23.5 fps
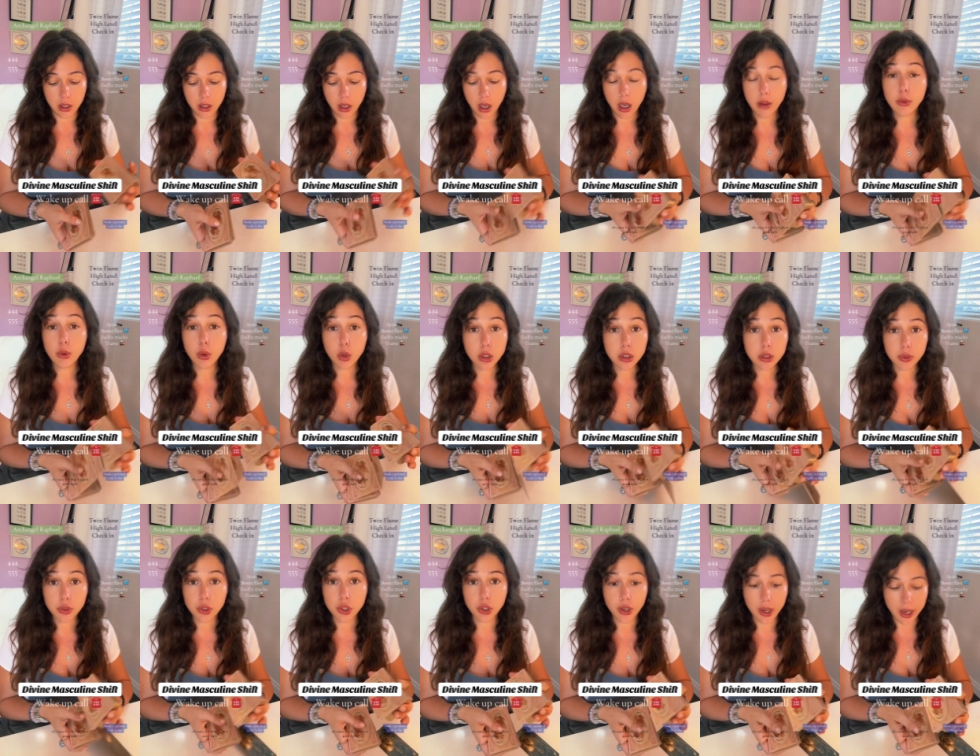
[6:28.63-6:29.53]
of course,
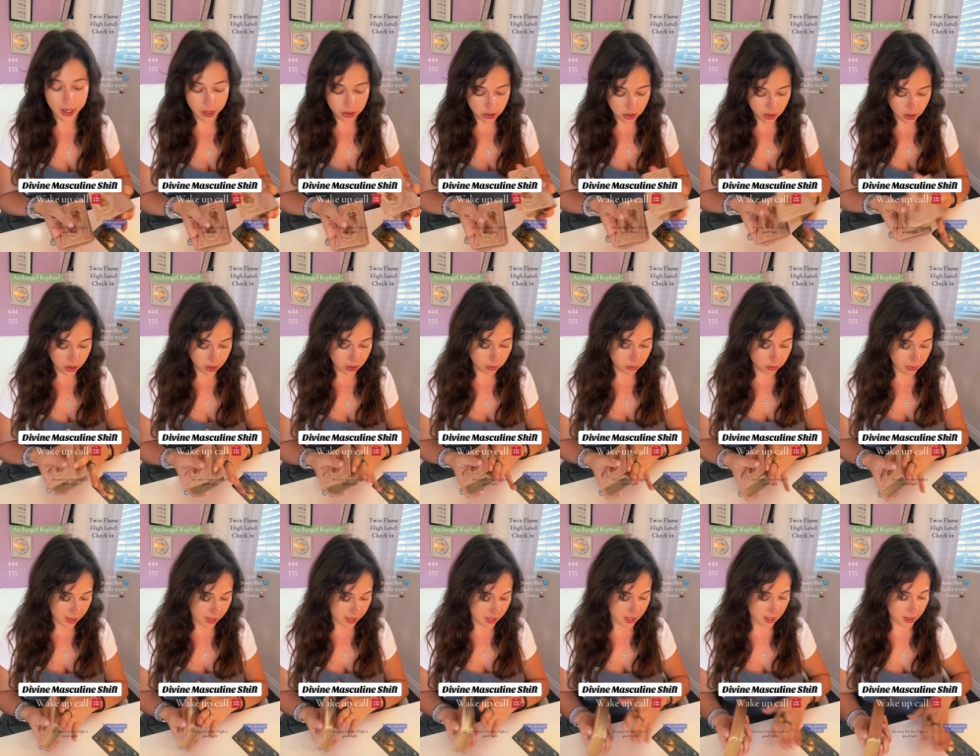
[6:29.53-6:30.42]
for their highest good,
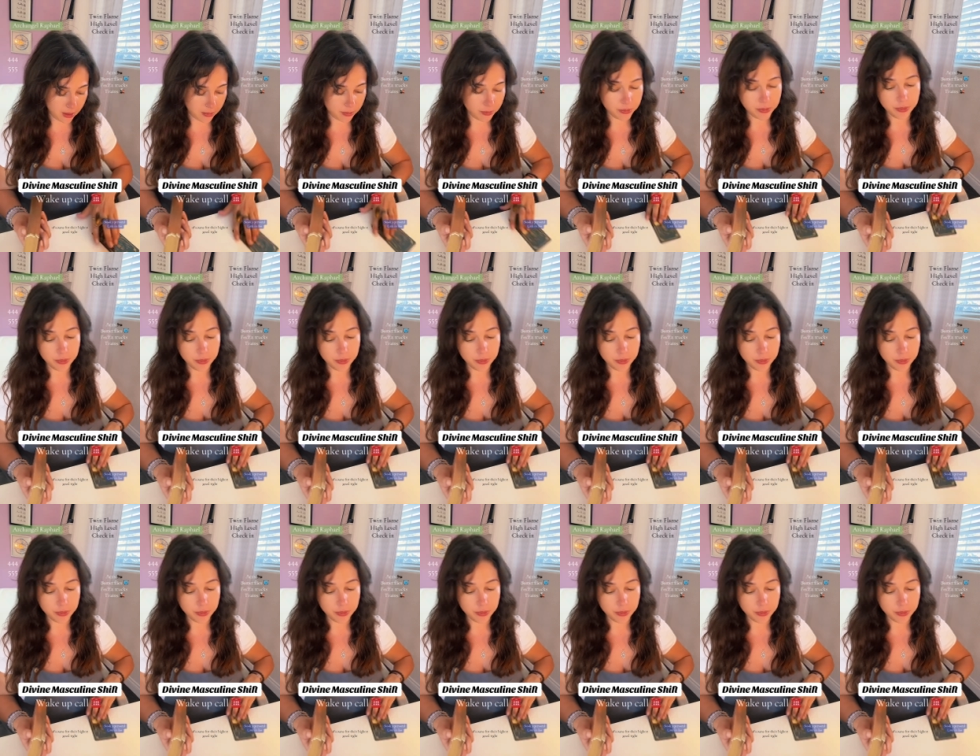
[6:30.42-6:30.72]
right?